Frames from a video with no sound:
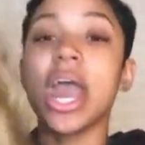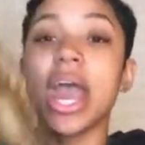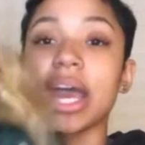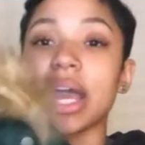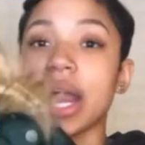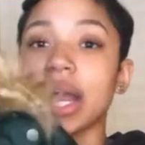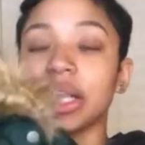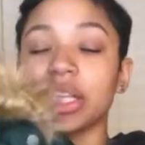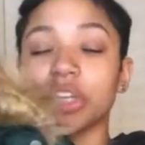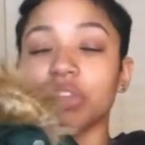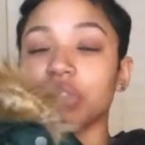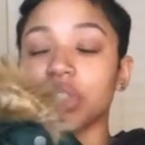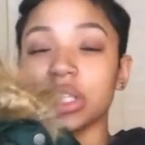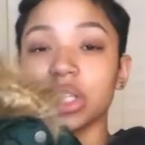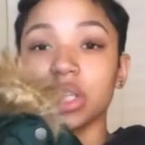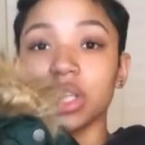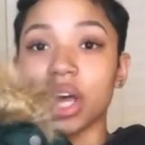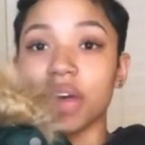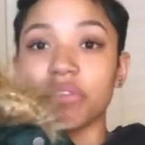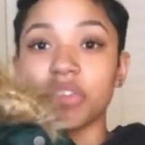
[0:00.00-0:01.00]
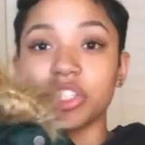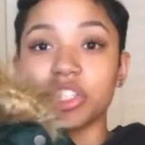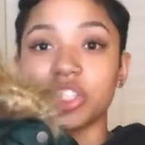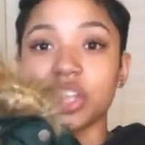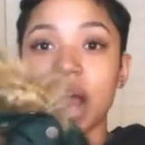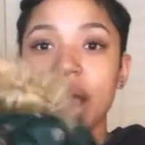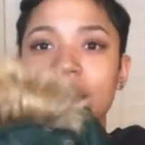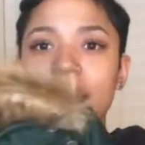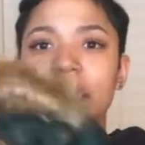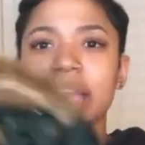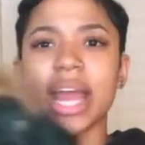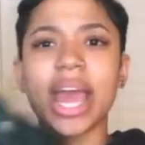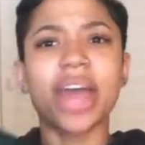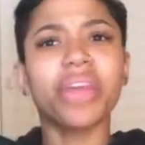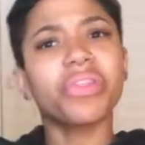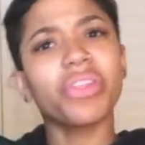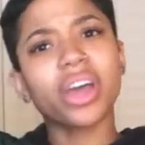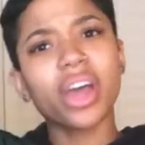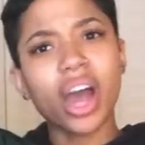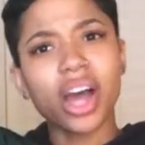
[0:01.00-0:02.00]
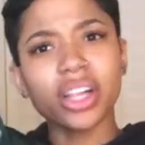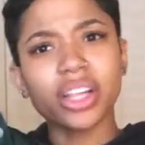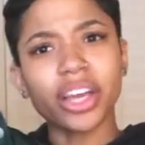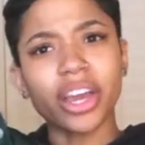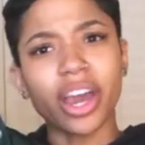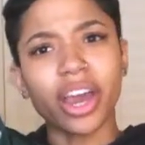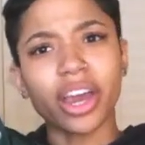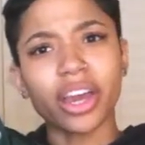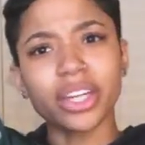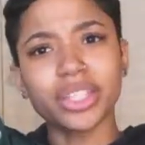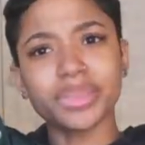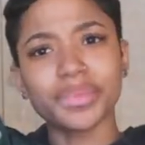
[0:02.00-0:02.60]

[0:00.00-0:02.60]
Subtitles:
And I literally love this jacket and the color.